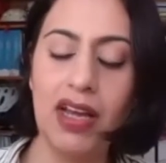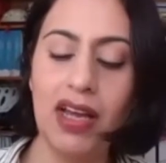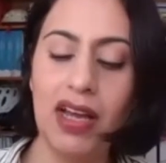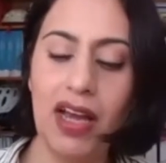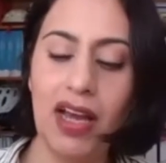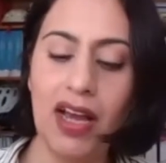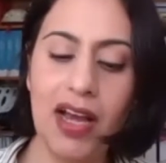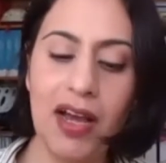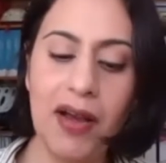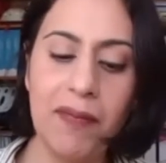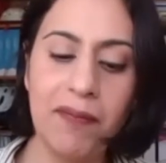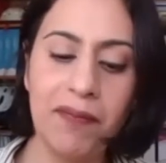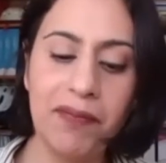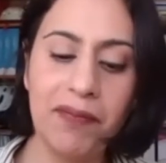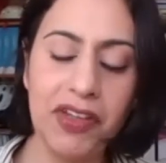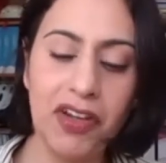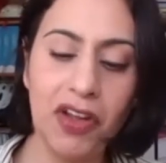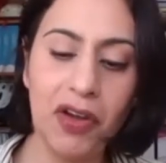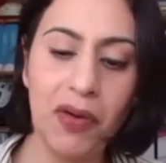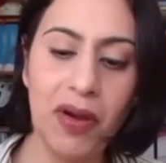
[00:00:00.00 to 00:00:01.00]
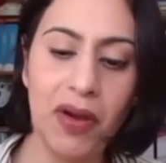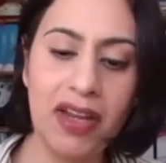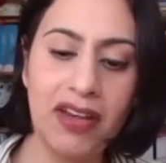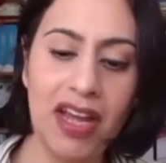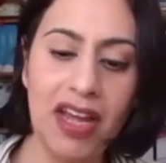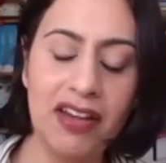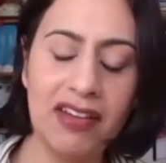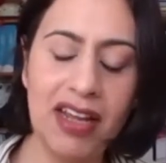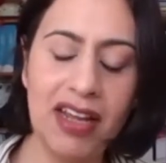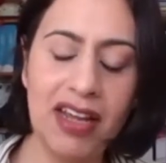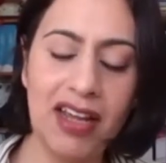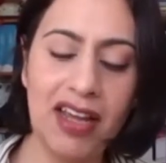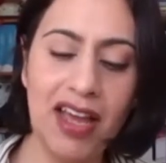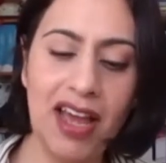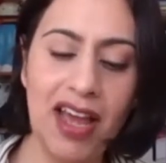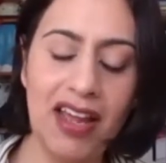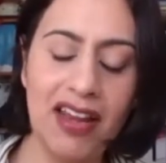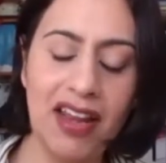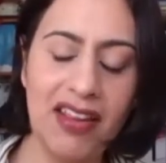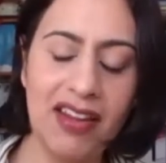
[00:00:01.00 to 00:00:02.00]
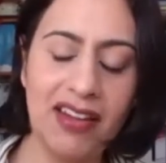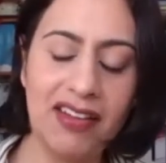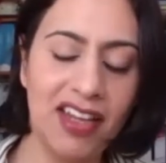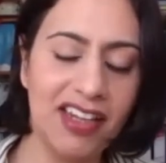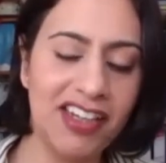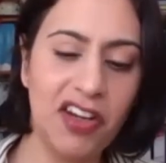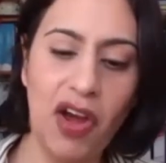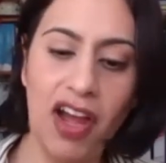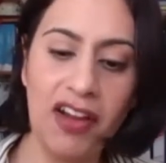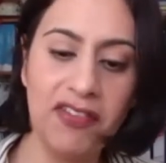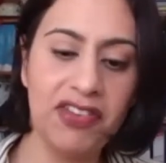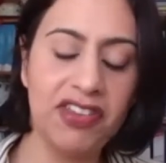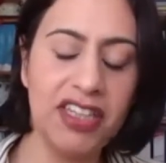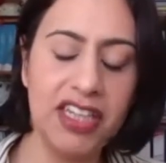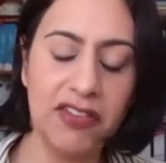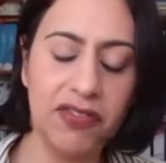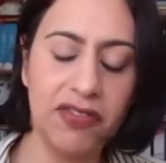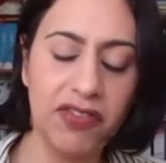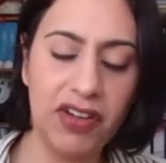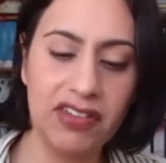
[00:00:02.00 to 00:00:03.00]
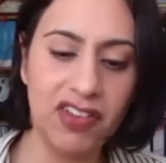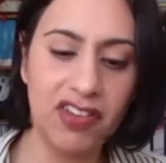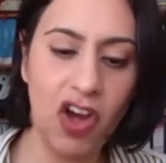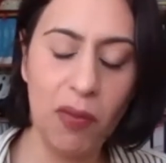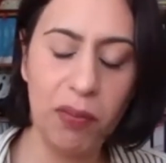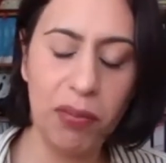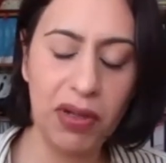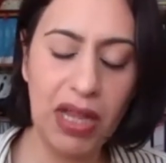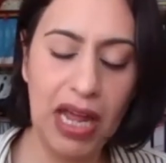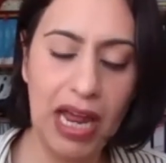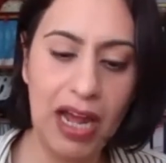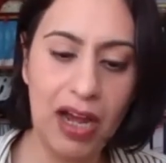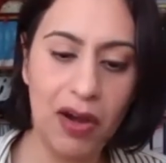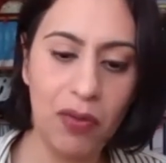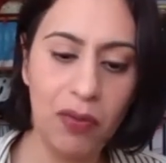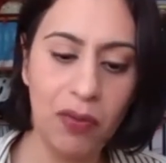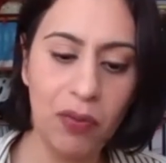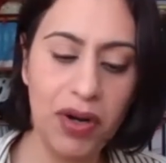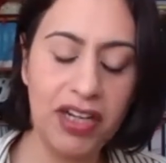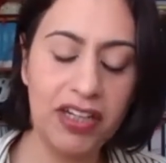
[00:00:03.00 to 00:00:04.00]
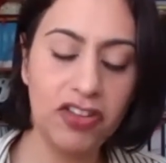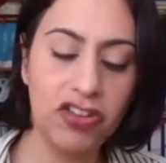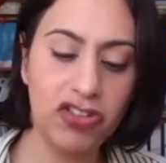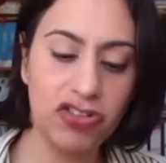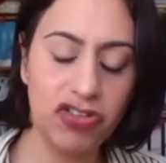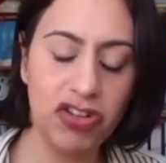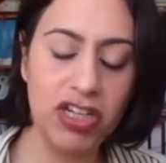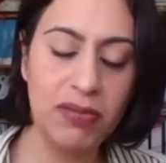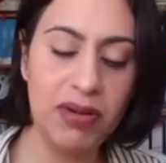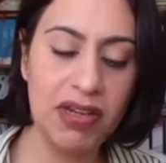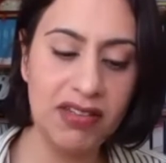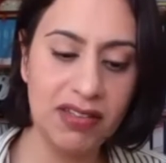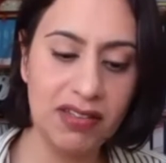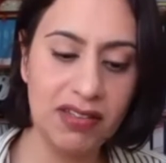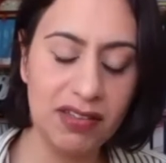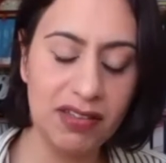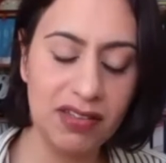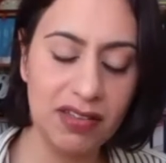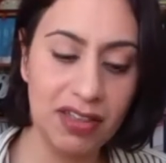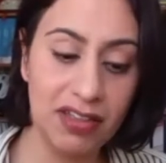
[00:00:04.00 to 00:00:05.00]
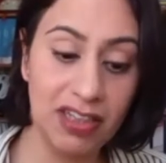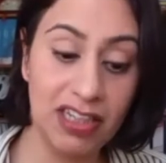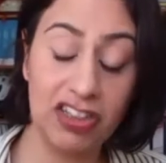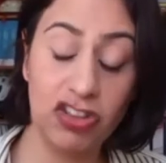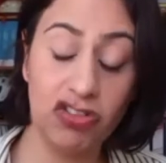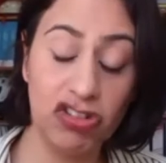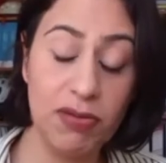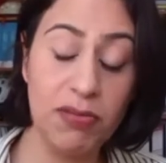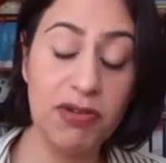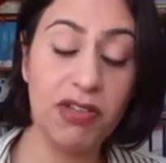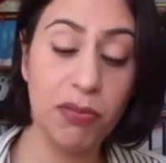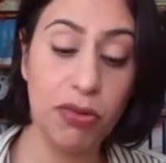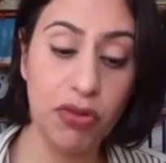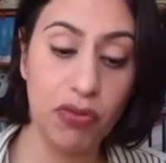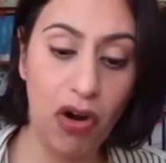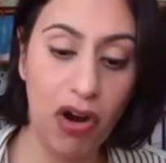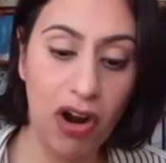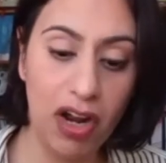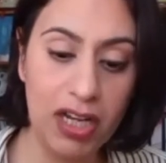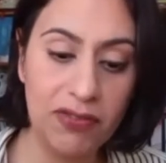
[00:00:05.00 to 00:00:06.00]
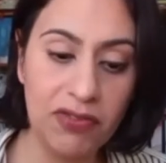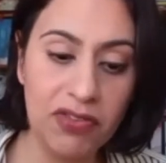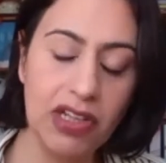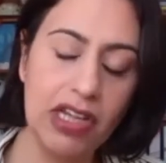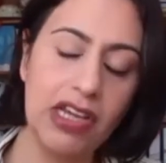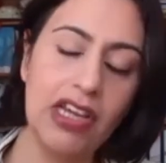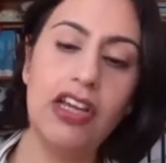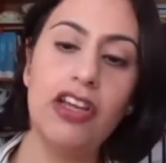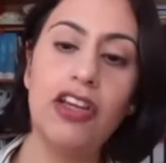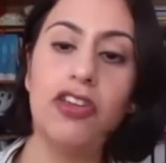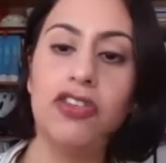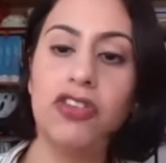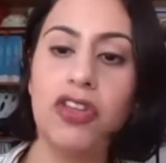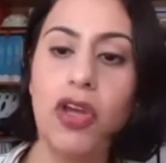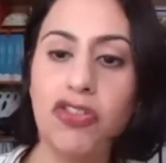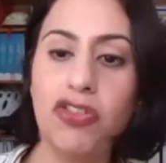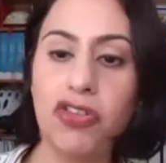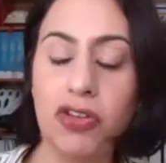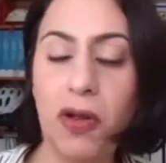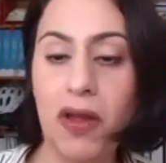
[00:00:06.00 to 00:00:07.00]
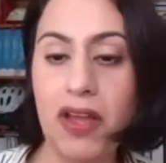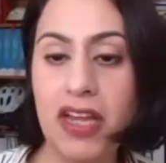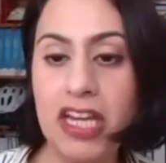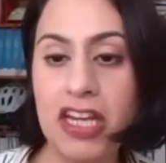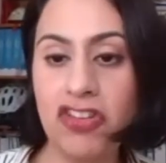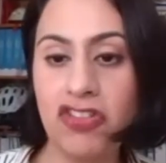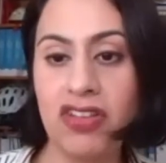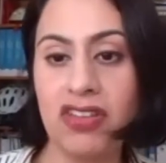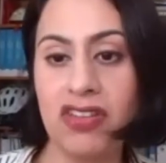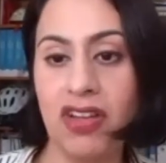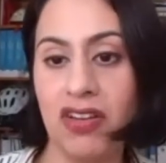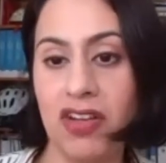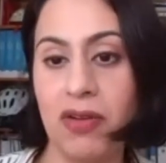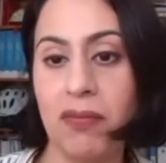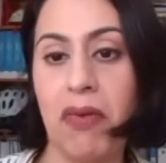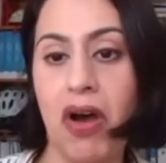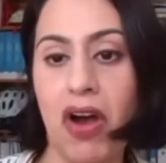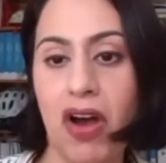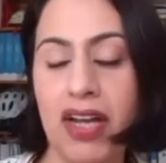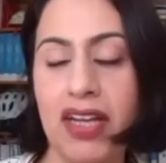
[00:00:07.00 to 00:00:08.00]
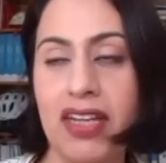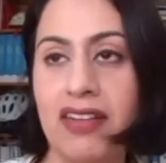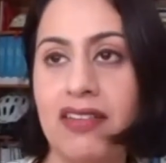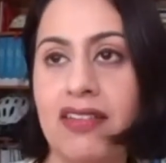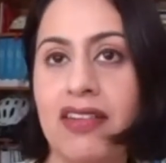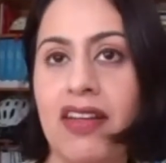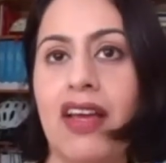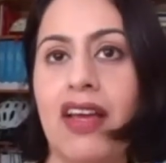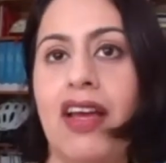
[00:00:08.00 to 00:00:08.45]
And I've seen, for example, how when extremism thrives, social cohesion is undermined.